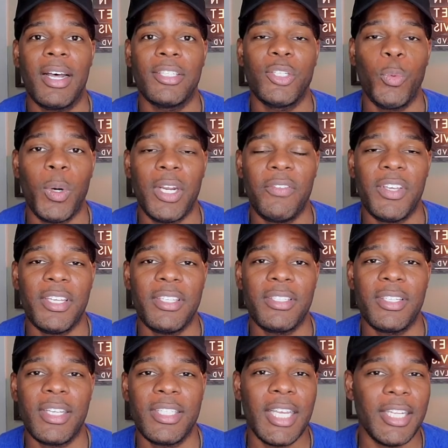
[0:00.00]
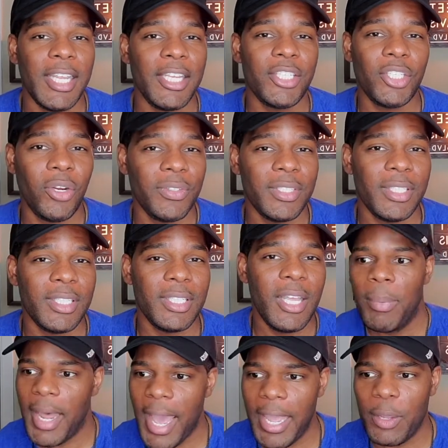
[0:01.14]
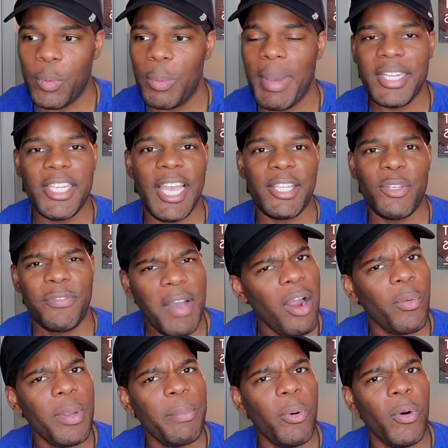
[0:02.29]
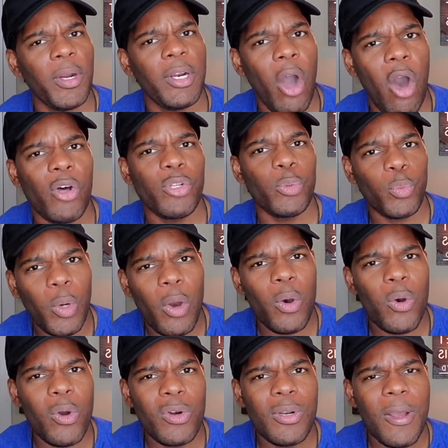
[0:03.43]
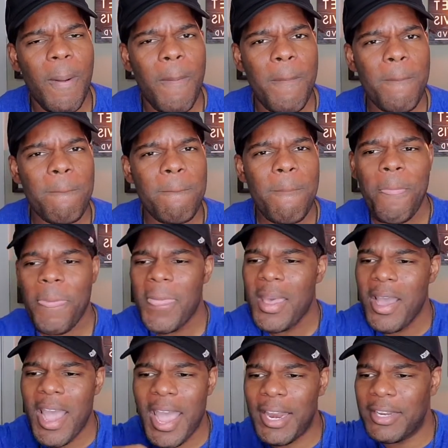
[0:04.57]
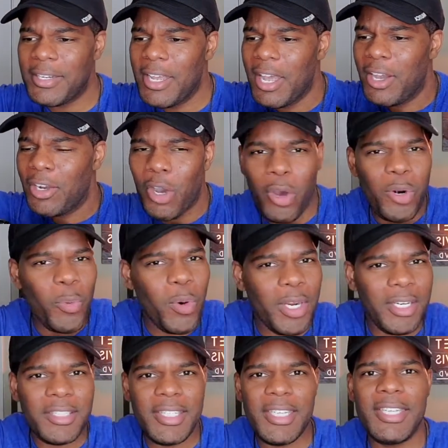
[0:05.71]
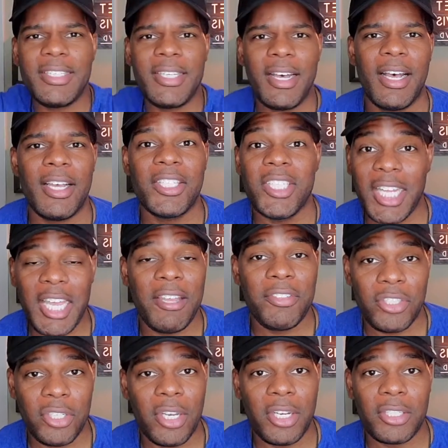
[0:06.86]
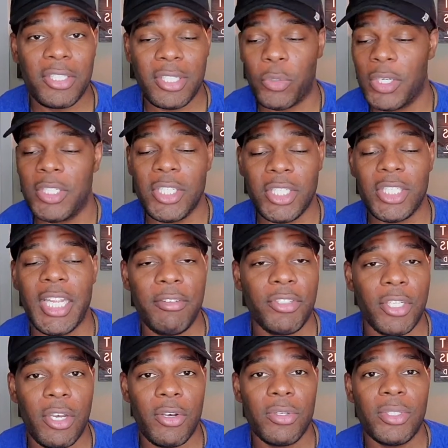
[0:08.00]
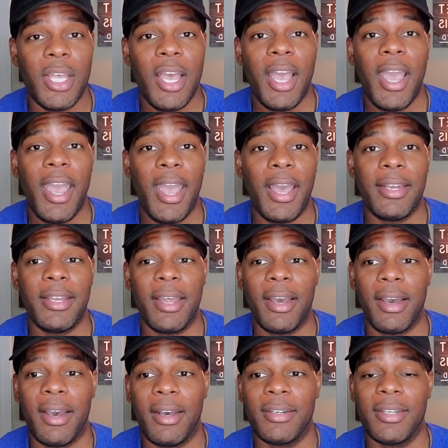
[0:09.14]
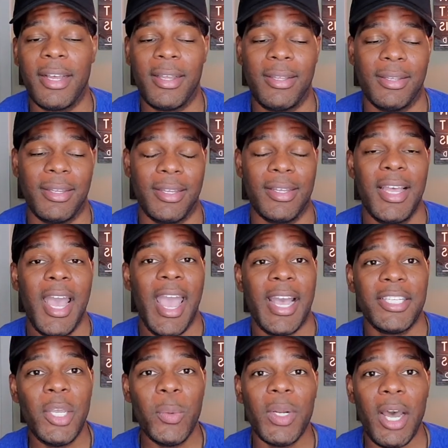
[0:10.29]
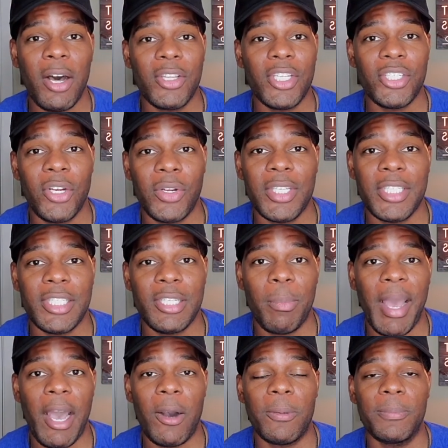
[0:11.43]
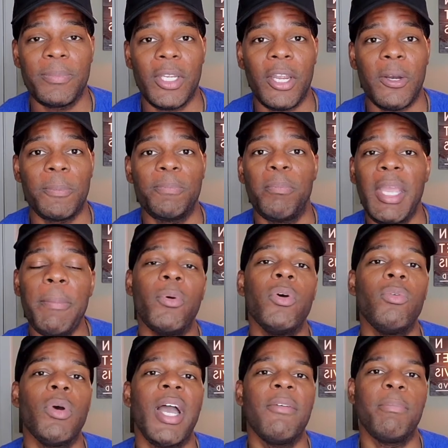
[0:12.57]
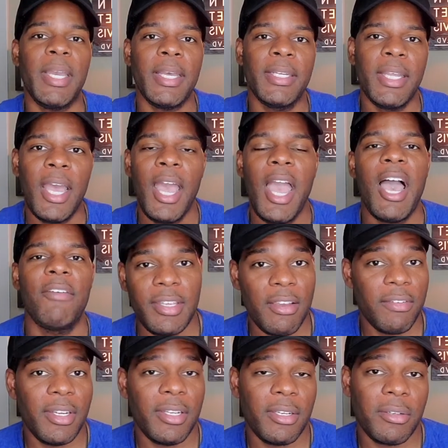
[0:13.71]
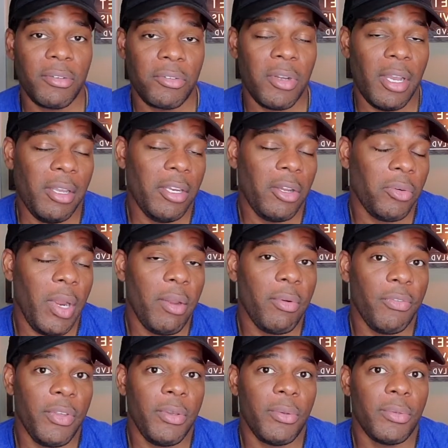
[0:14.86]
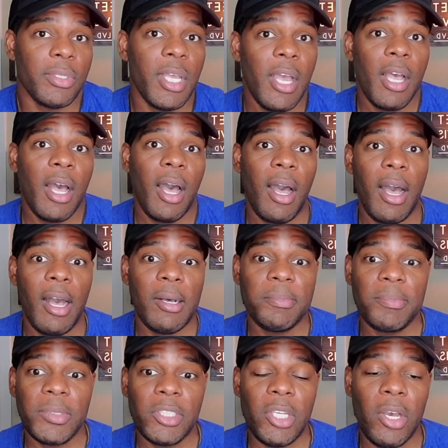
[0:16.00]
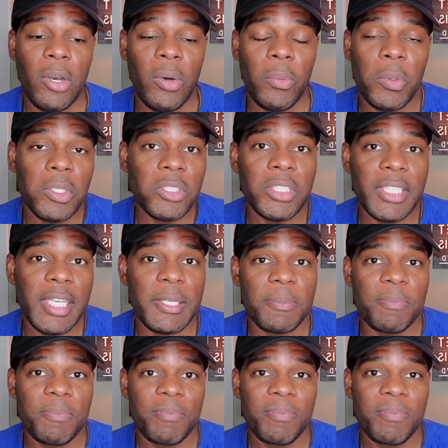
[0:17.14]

to one of his Sunday services. But hey, we may take the Viral Report on the road and go to one of these Christian slave shows and and see what all this circus is about. You know, people who have given it great reviews. So we'll see.